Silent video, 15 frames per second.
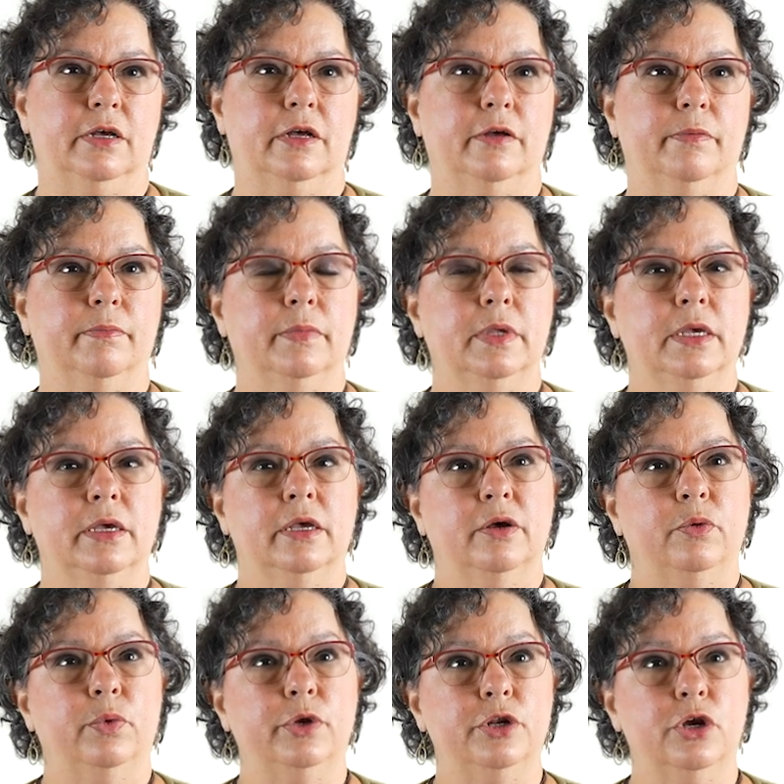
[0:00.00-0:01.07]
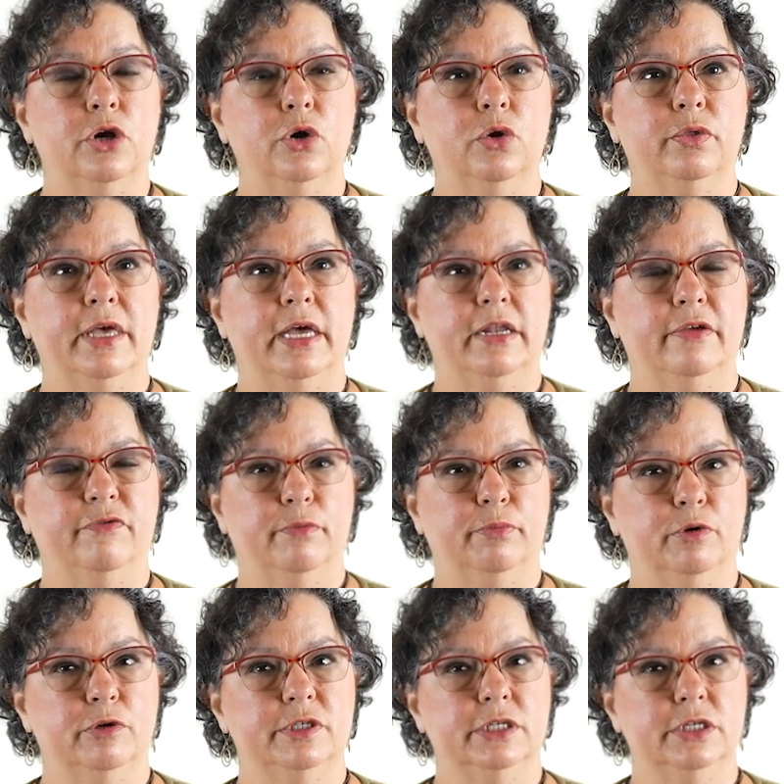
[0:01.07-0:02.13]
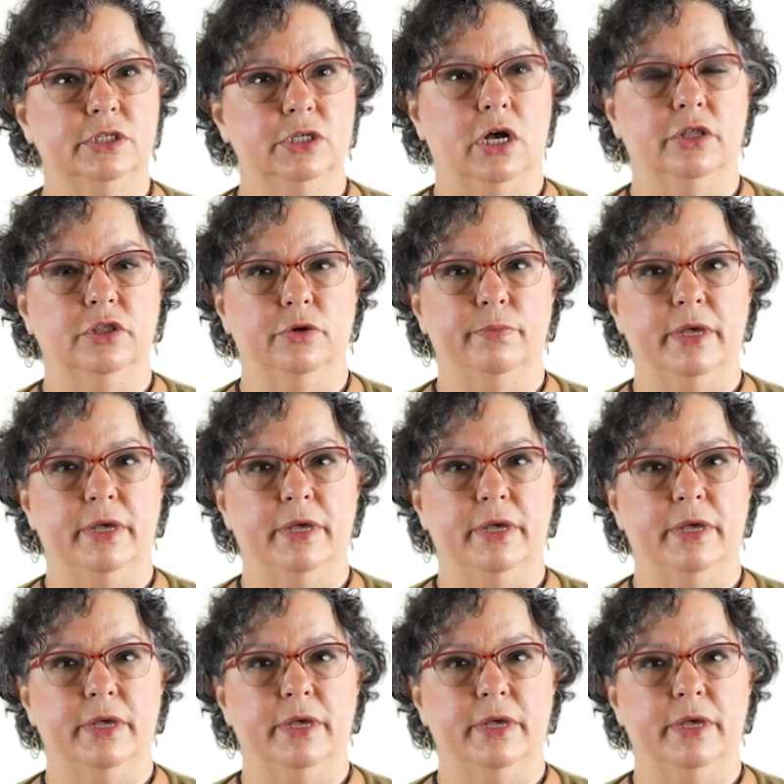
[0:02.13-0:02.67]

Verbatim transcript: Um, we know that if a person is on their